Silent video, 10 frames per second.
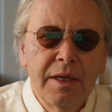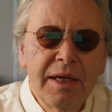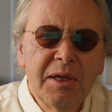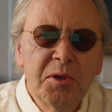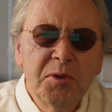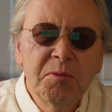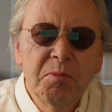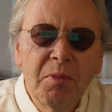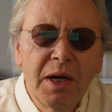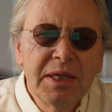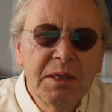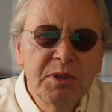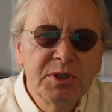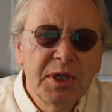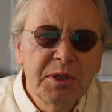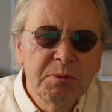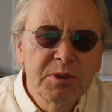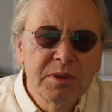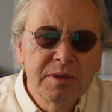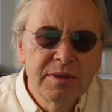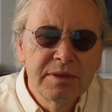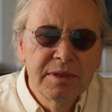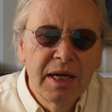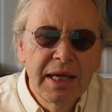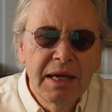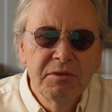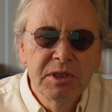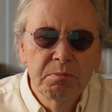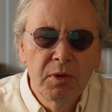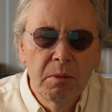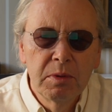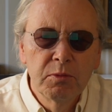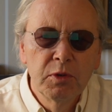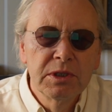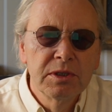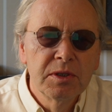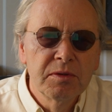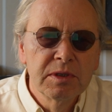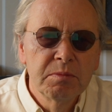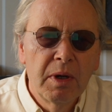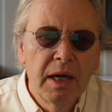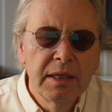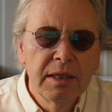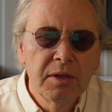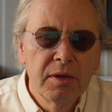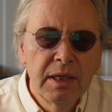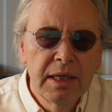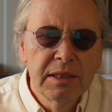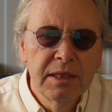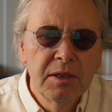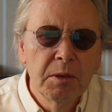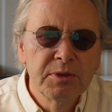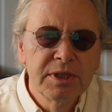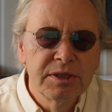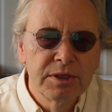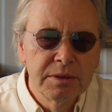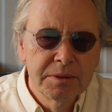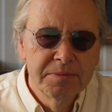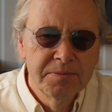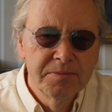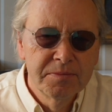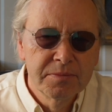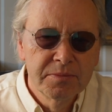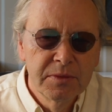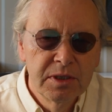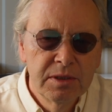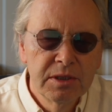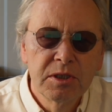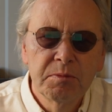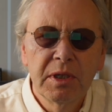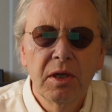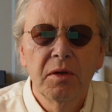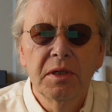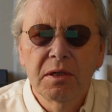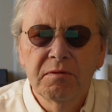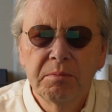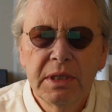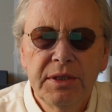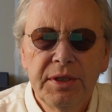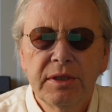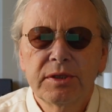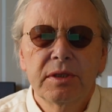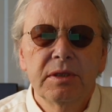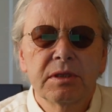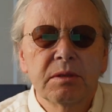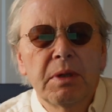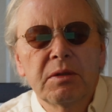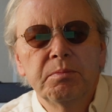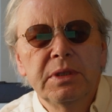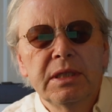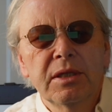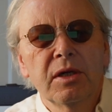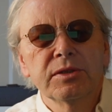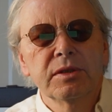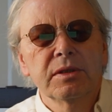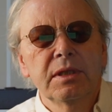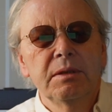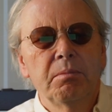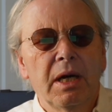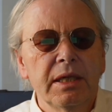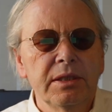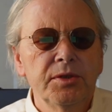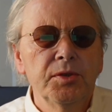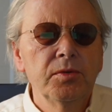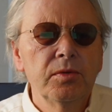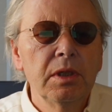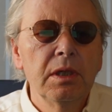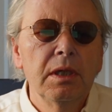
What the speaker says: Hello, my name is Jacobson and I have this problem which is known as buying and collecting obsession. This has been going on for many years and it's about me constantly buying new,